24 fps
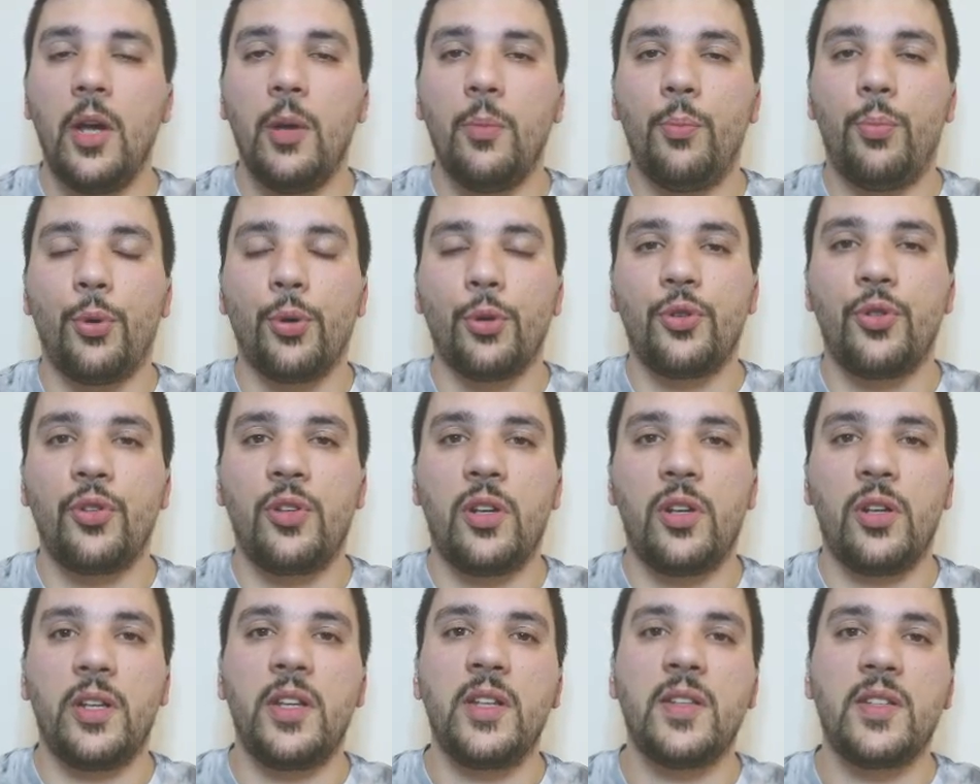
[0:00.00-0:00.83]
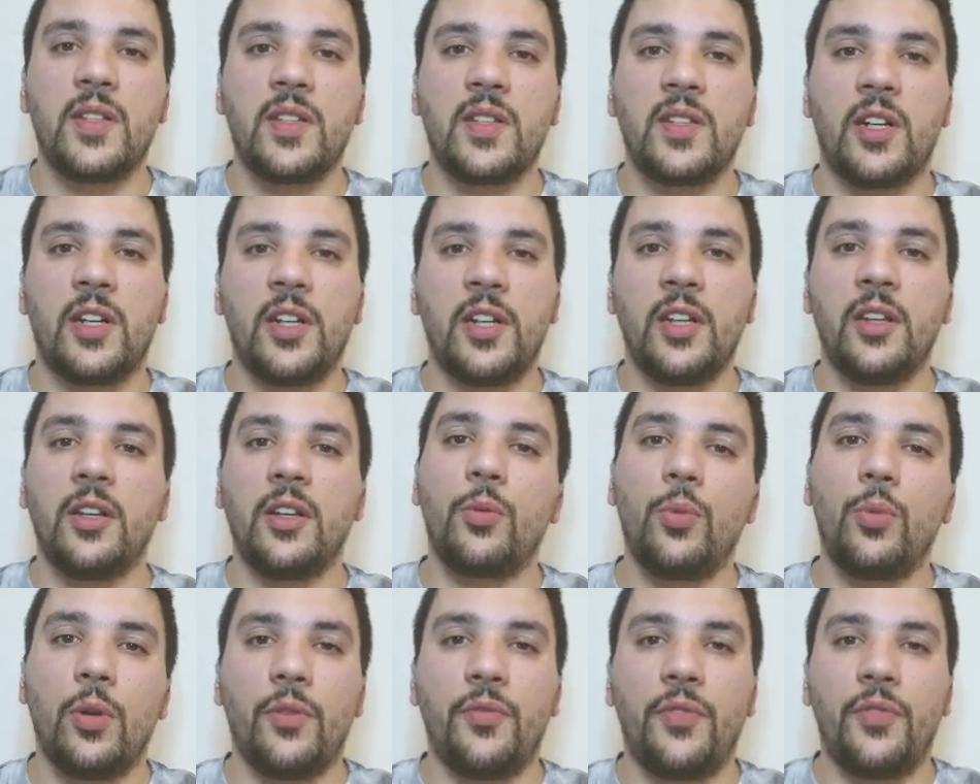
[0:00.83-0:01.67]
Portugal is starting the
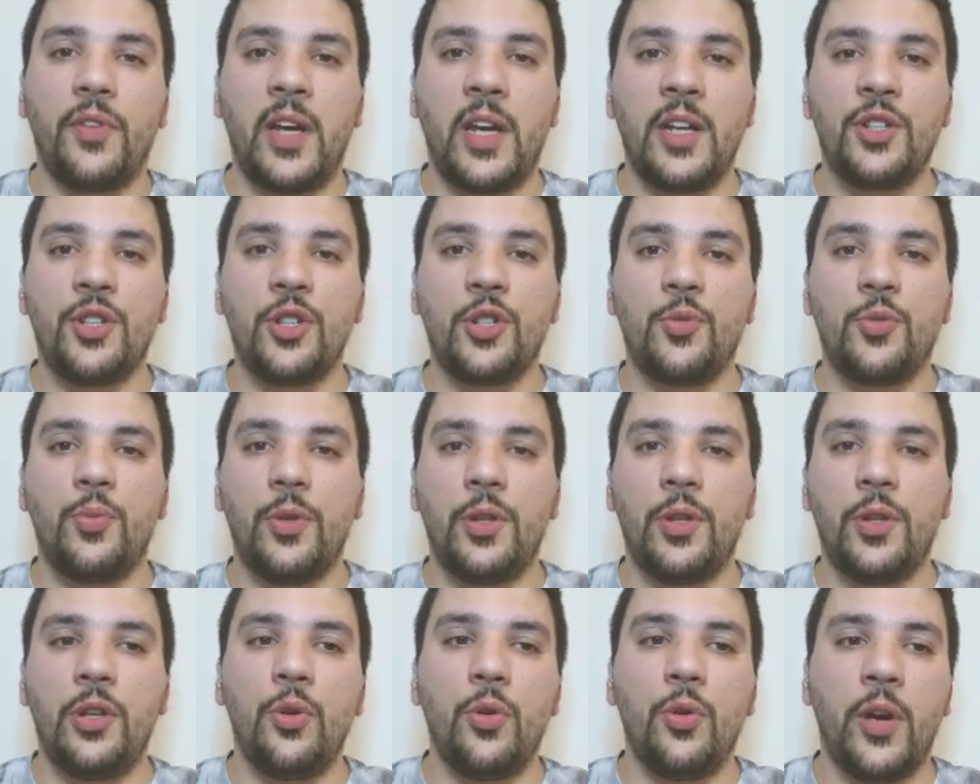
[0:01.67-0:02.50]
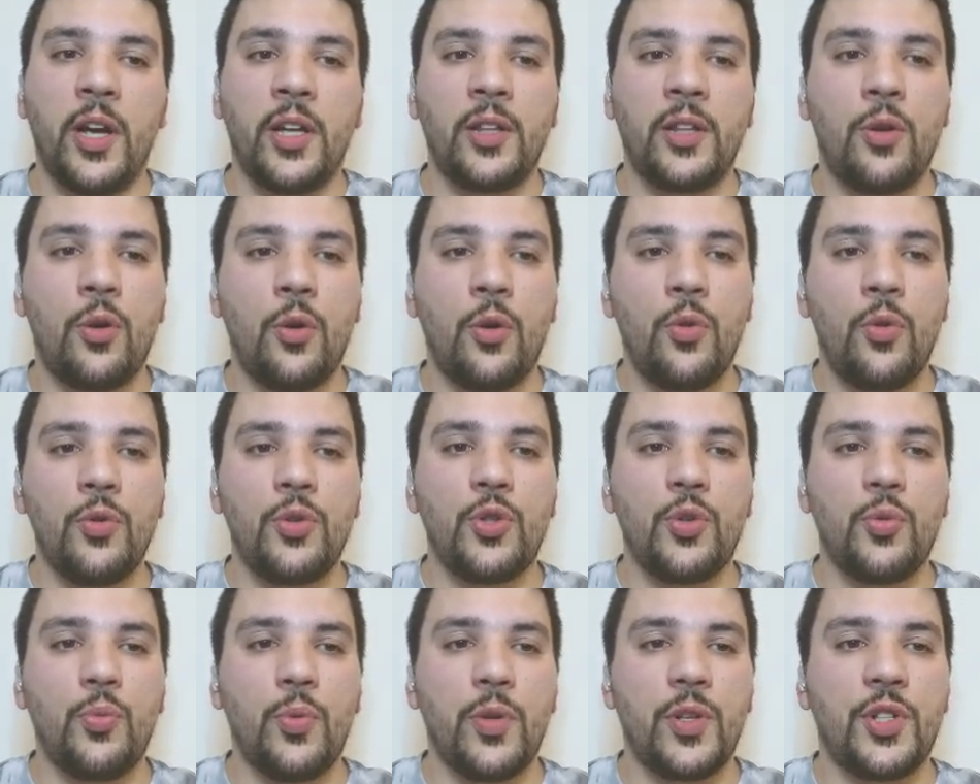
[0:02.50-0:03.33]
qualifications with a new head
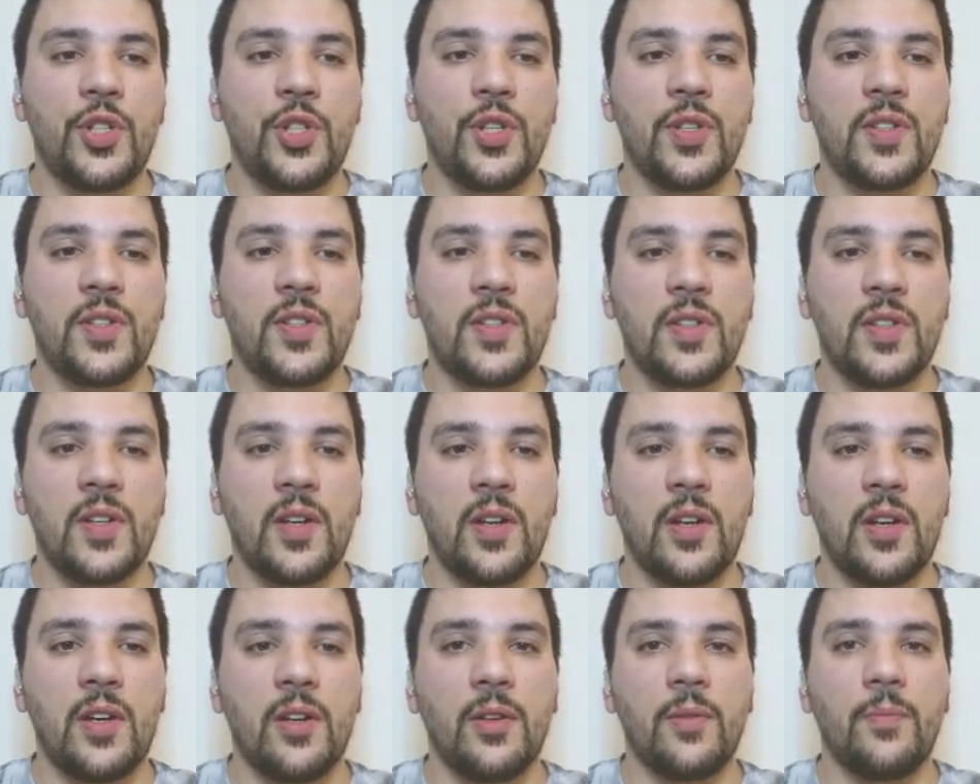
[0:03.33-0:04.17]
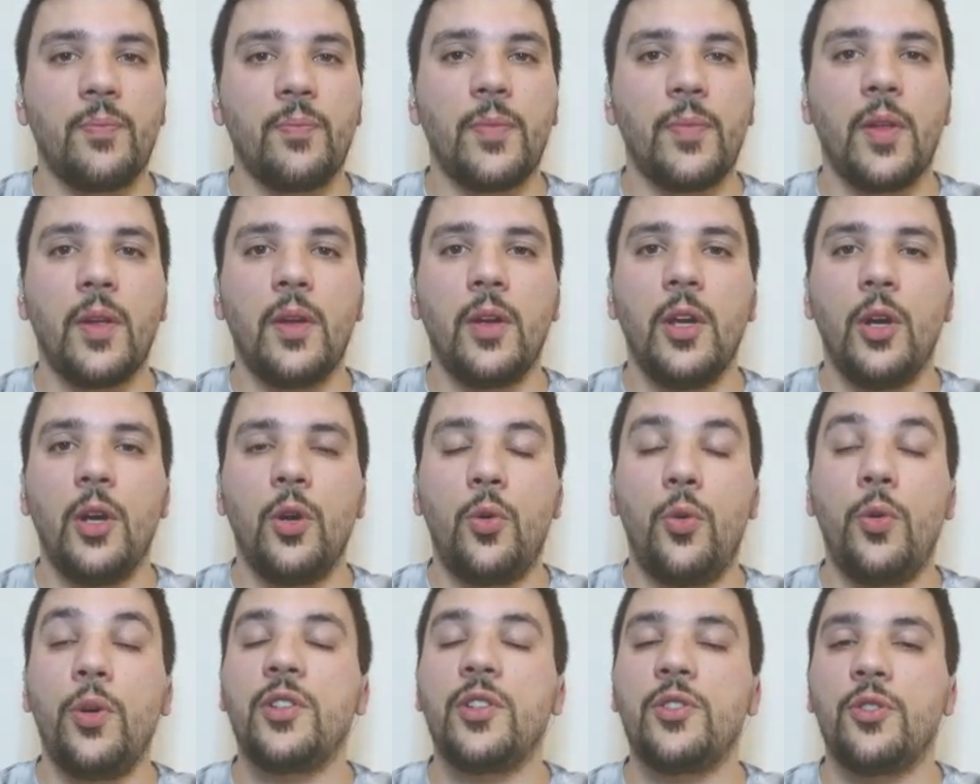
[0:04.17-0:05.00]
coach, which is uh,
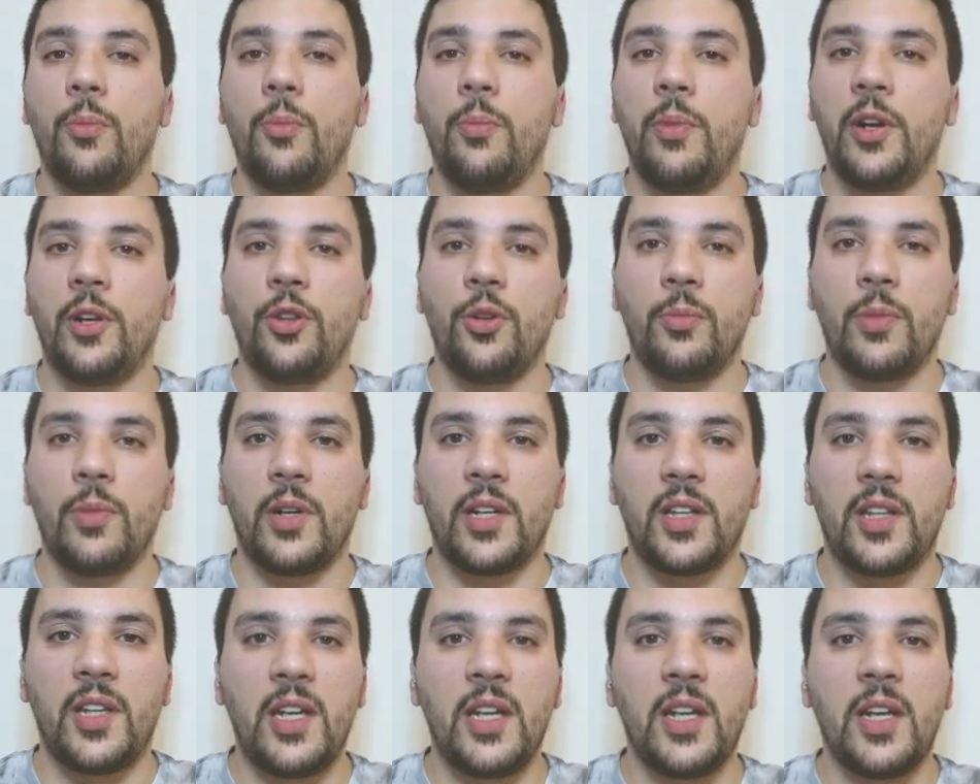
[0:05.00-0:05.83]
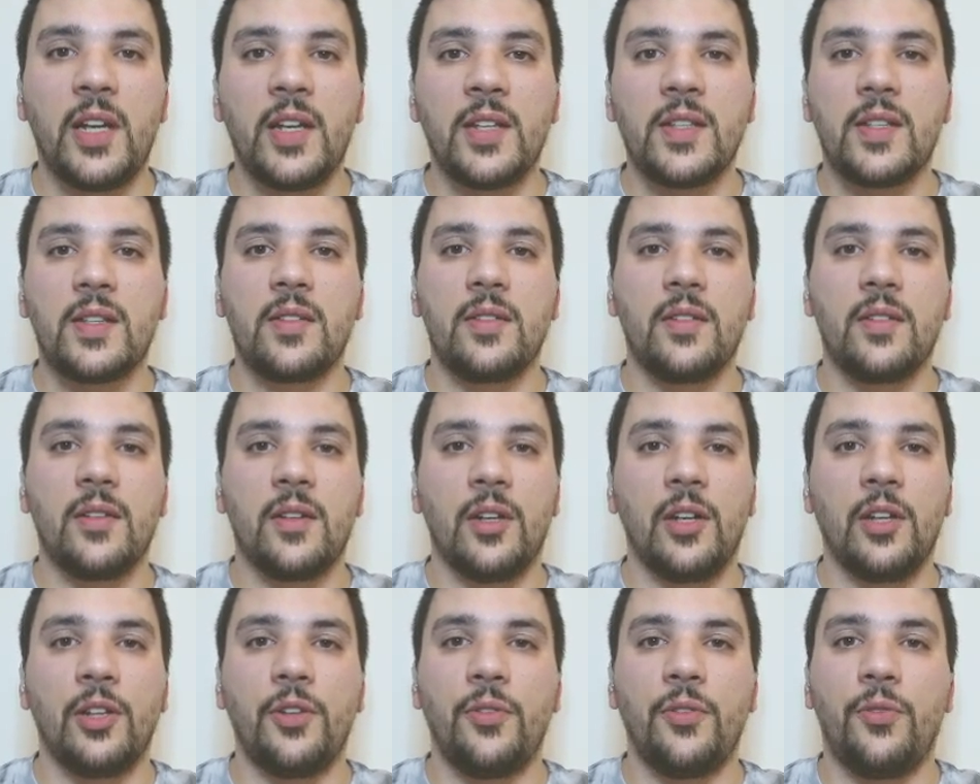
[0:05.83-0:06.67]
who is Roberto Martinez,
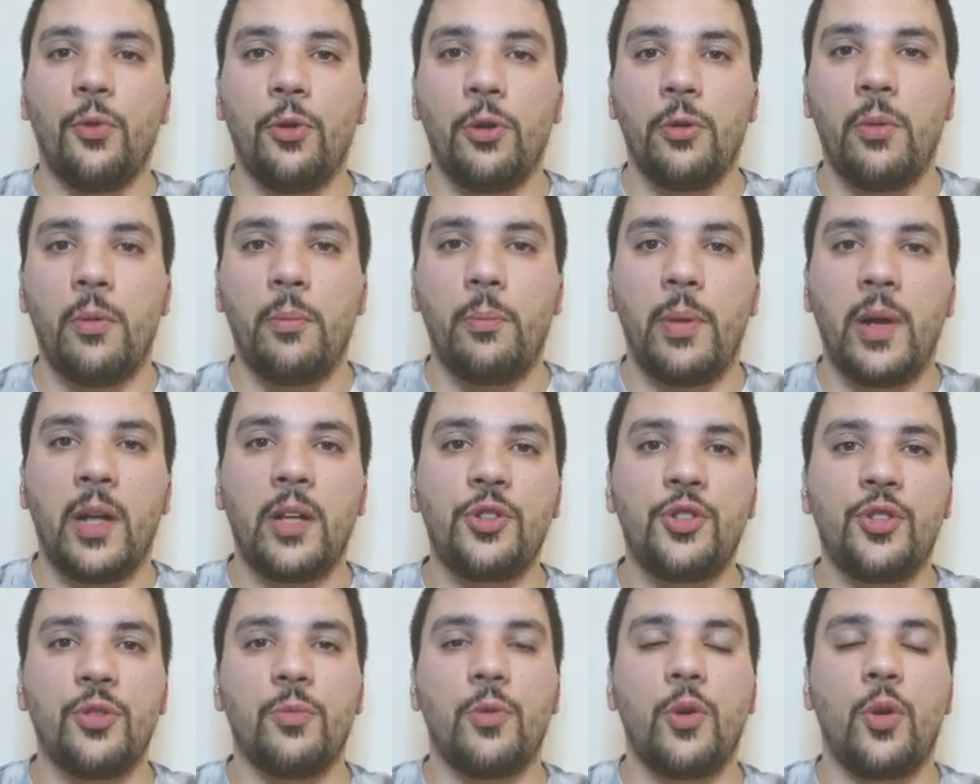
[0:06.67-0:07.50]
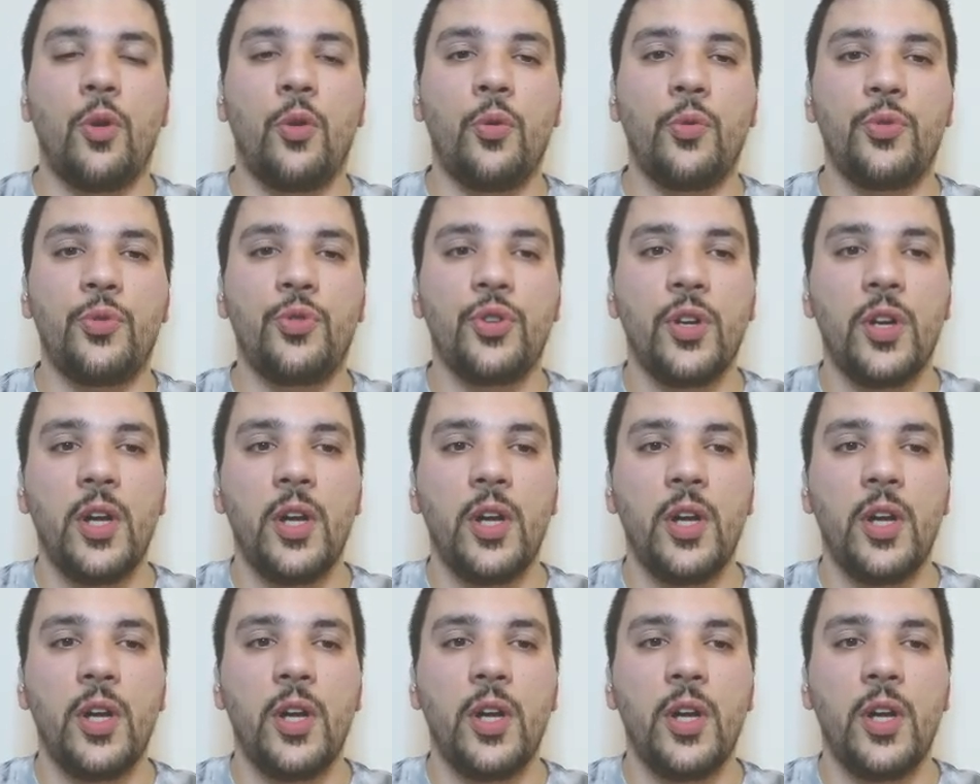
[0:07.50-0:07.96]
uh, the former Belgium coach,